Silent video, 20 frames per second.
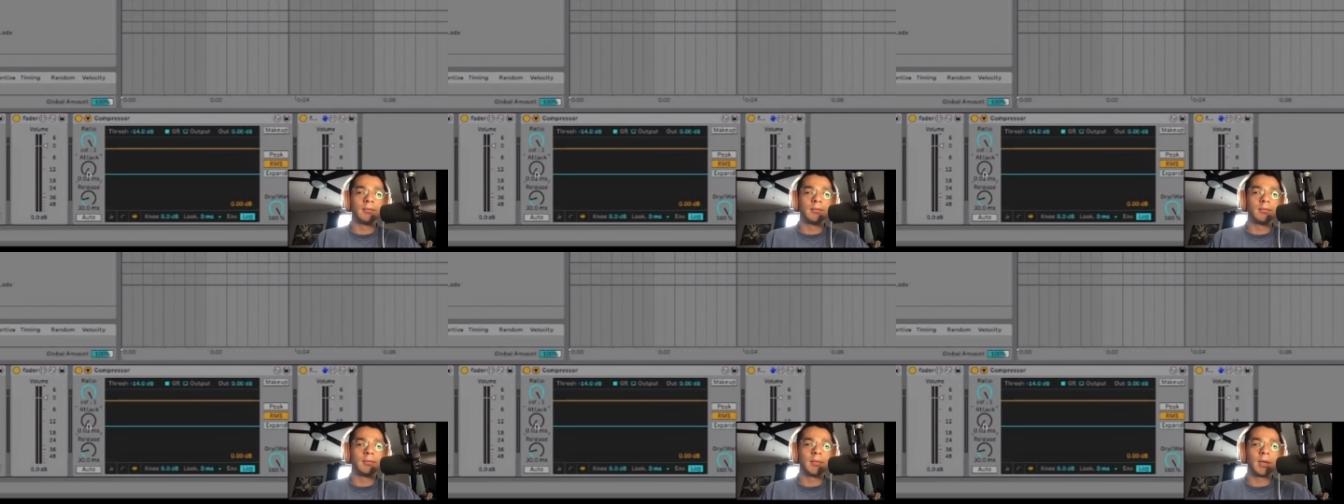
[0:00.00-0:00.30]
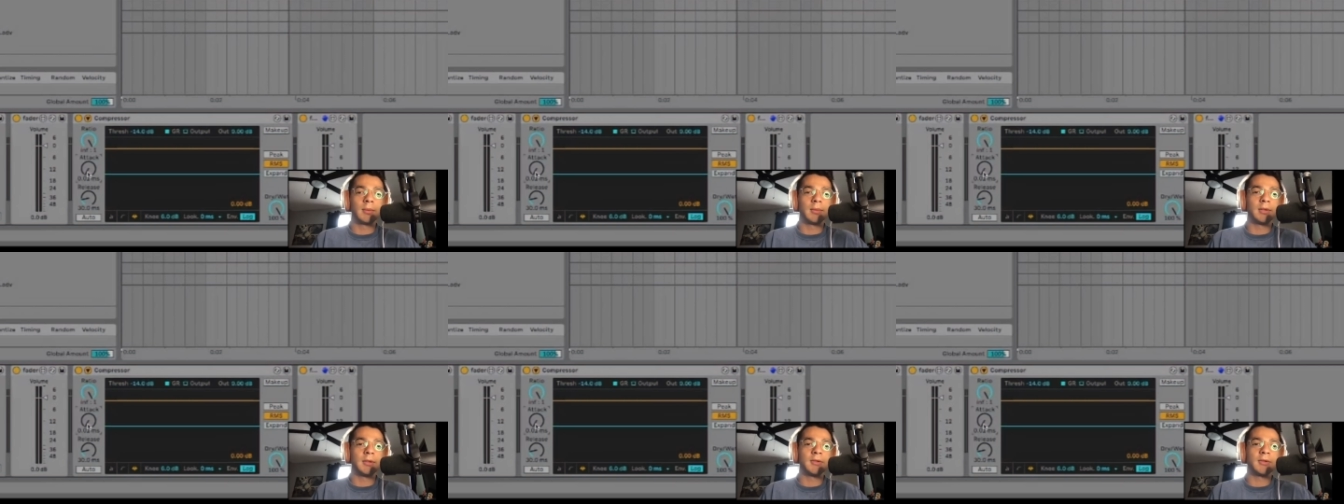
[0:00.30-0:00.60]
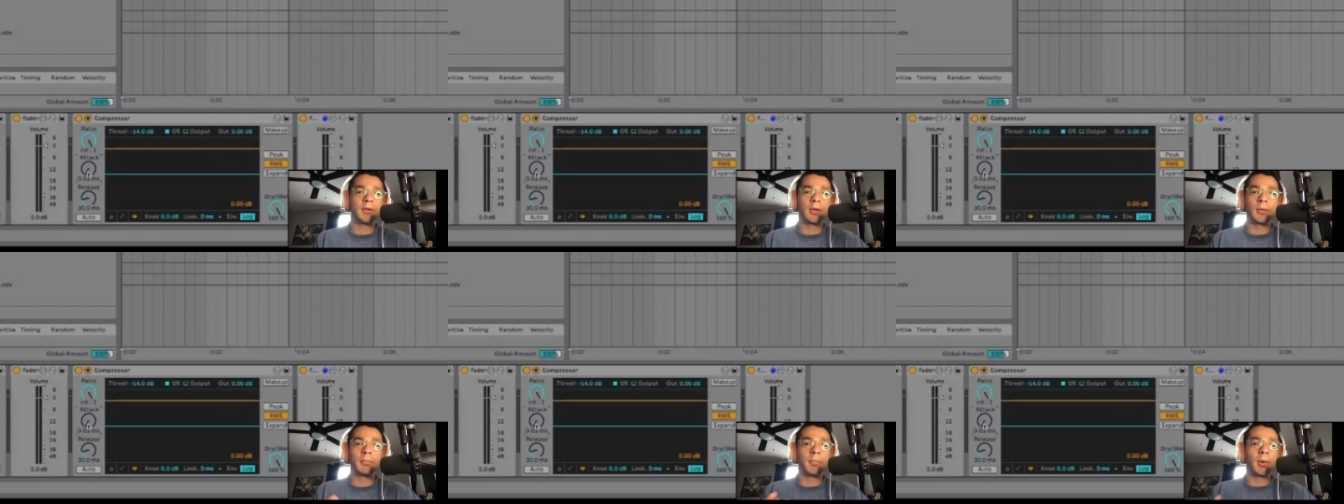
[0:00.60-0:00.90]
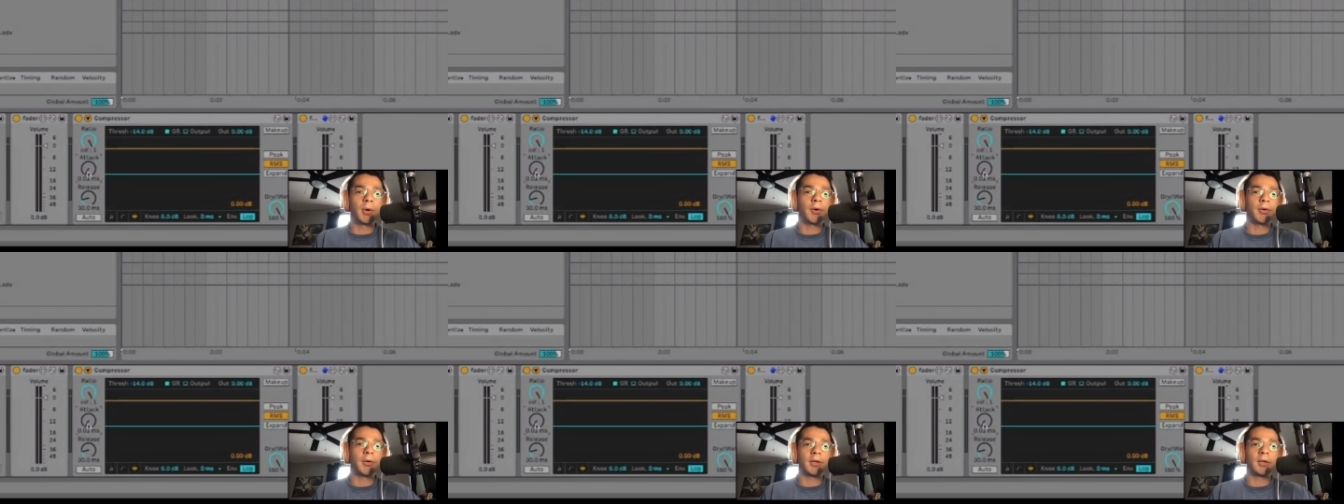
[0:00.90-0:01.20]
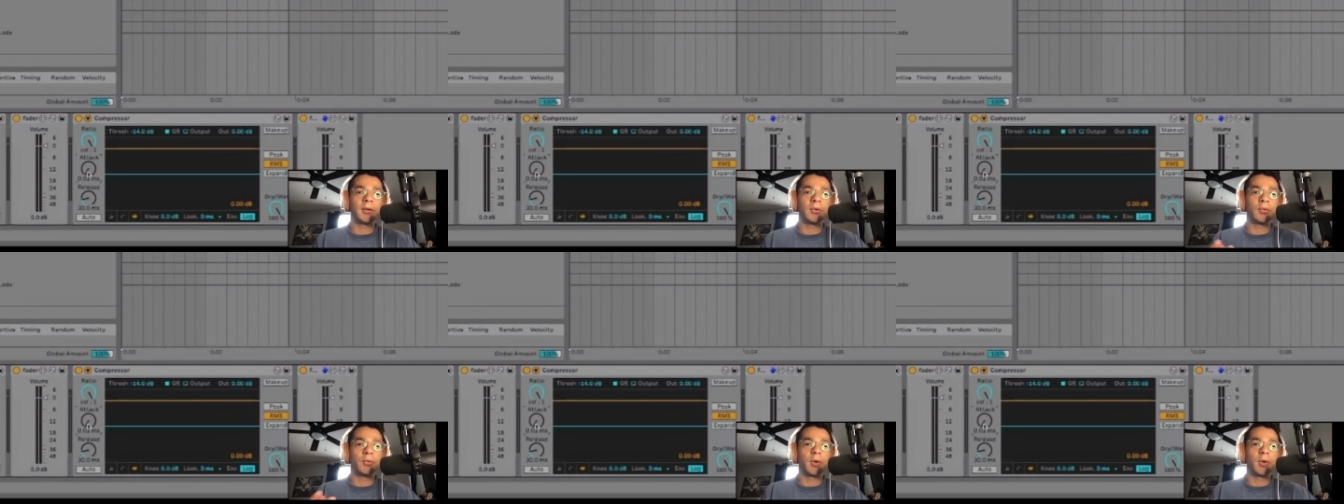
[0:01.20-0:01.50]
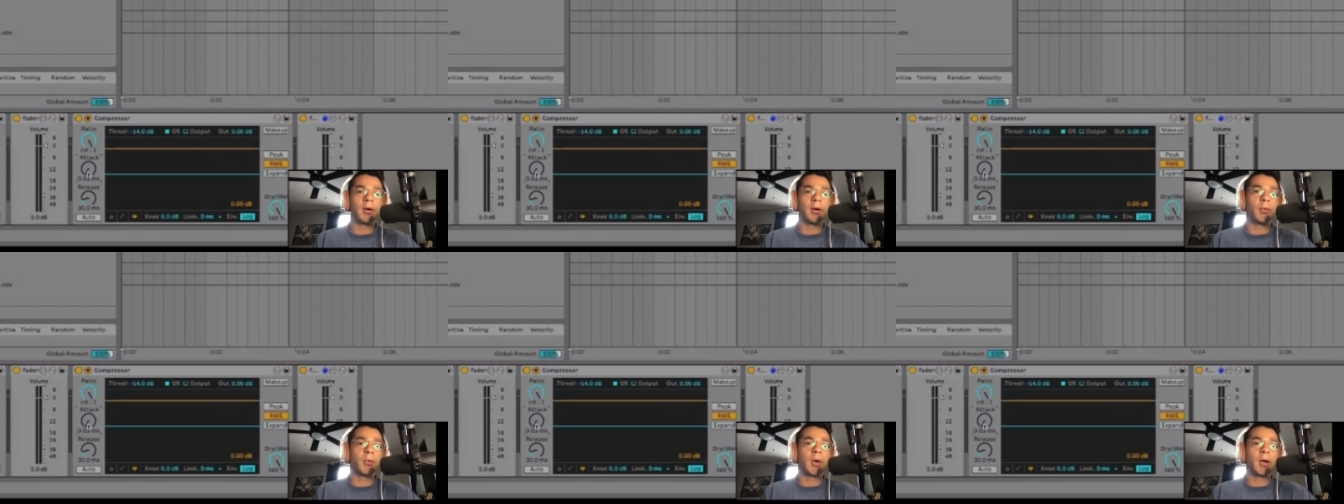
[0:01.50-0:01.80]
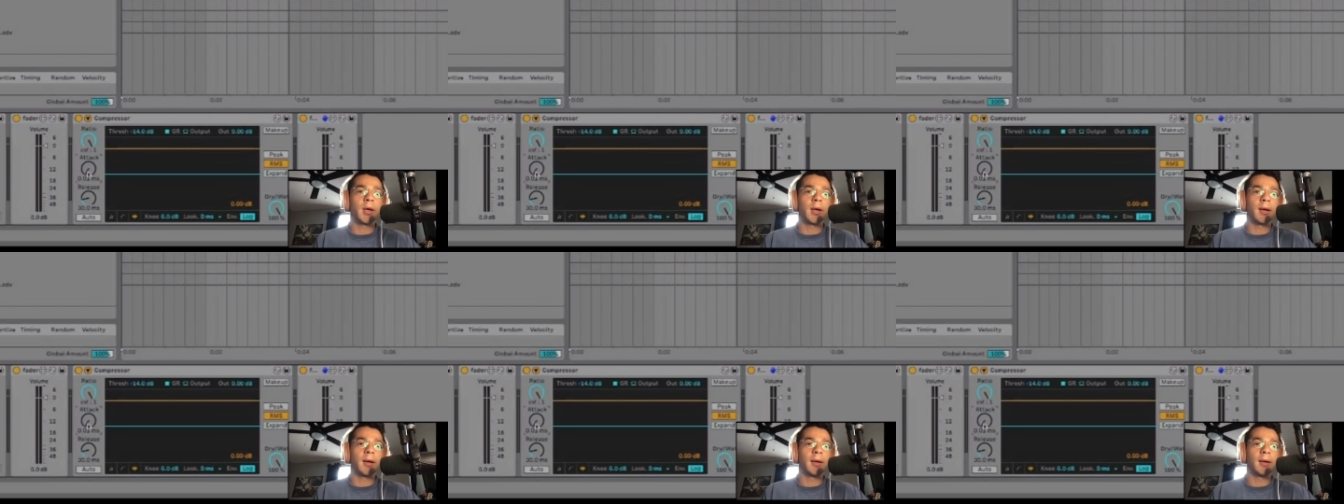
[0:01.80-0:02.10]
maybe start barking right
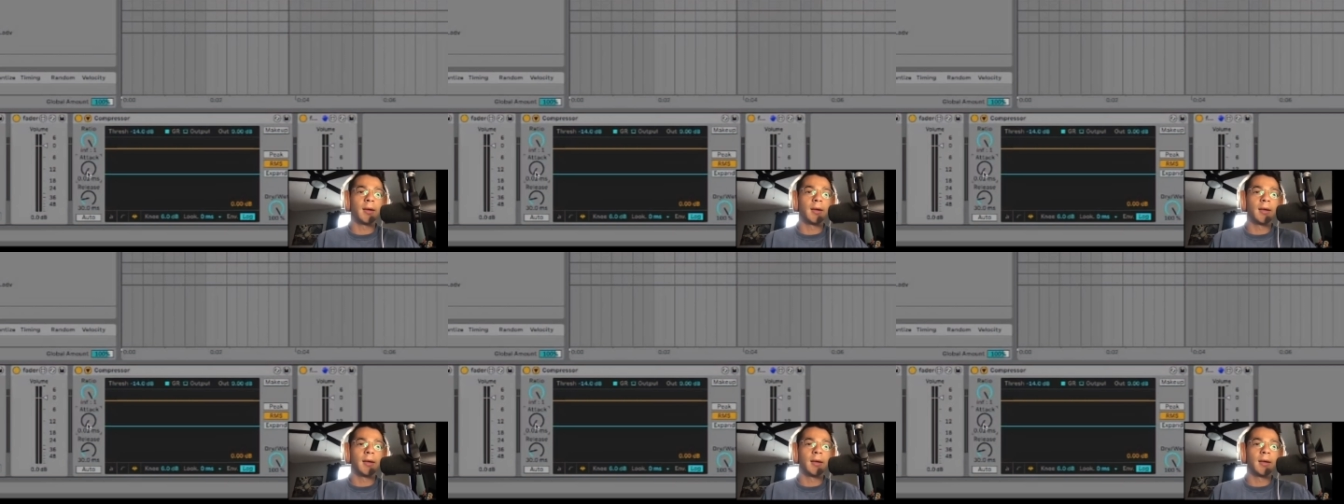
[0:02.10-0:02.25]
away.